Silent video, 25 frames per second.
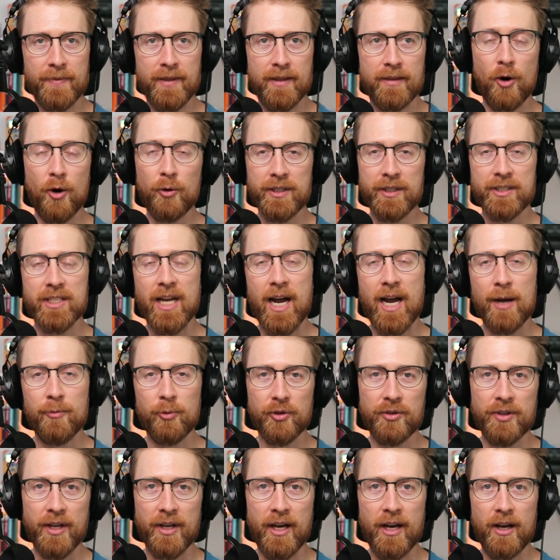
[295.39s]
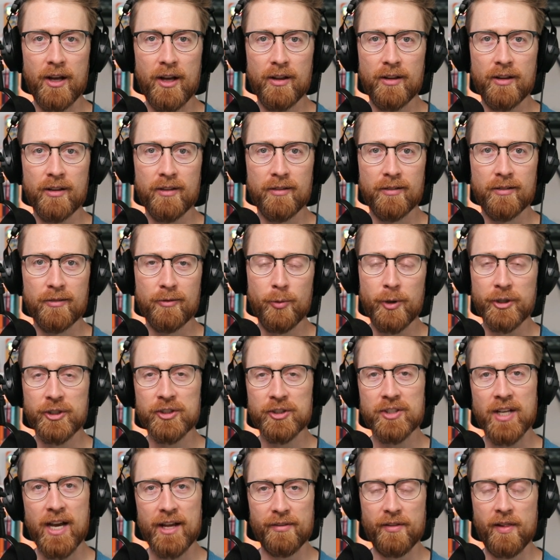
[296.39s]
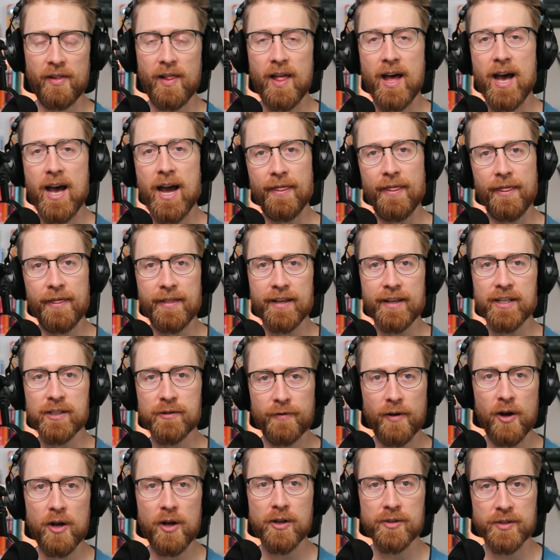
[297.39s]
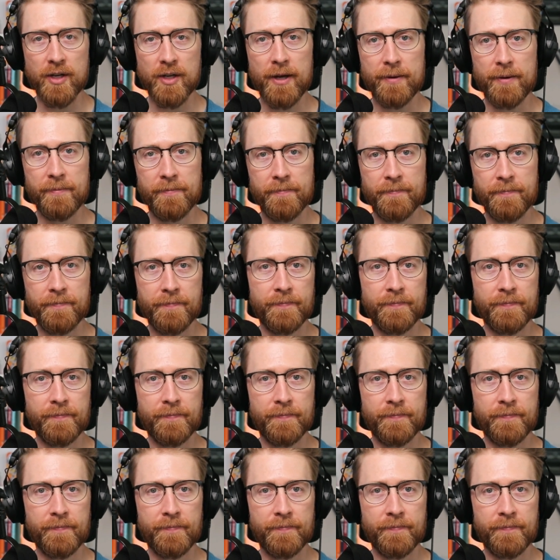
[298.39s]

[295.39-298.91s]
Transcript: Only time will tell which side of the line this falls on.